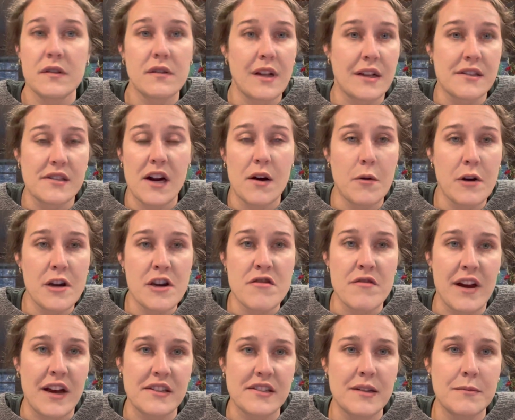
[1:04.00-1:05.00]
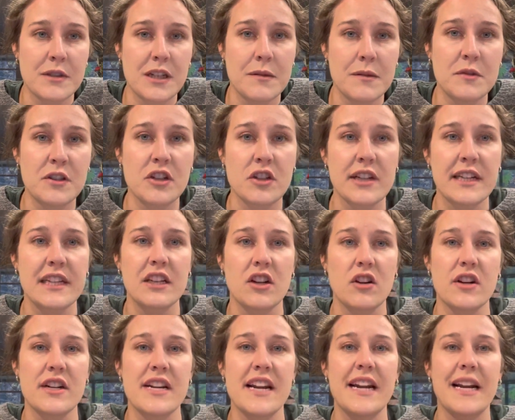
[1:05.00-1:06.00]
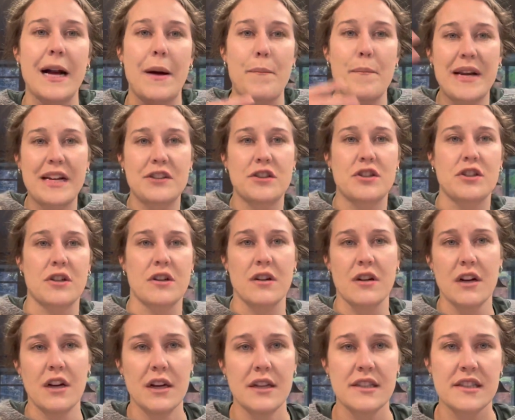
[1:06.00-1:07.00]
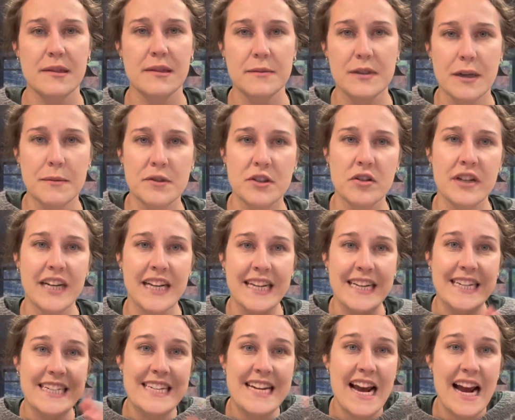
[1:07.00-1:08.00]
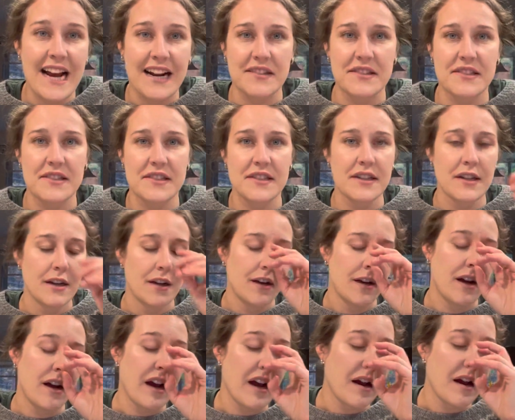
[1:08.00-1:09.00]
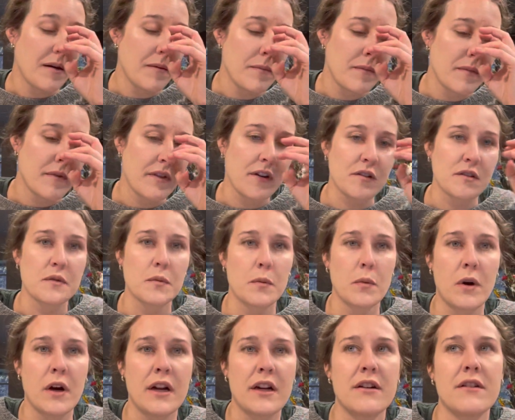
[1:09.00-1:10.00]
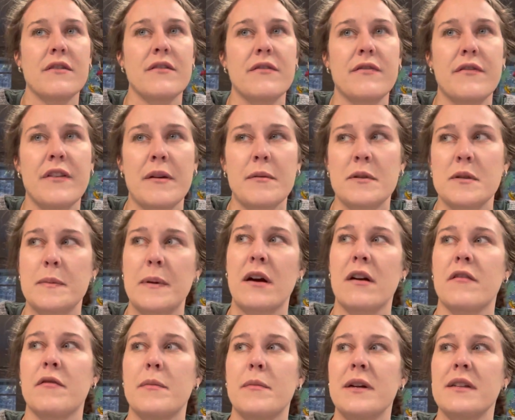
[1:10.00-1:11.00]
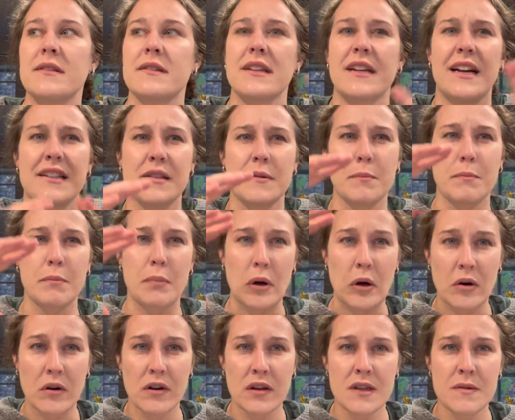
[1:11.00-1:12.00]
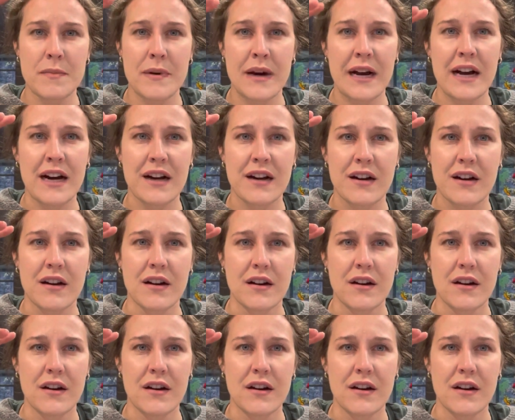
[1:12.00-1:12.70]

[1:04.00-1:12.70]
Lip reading: that's not what you get. Sometimes you're knitting a picture. Sometimes you're knitting text. There's one famous pair of mittens that has a bird on the back.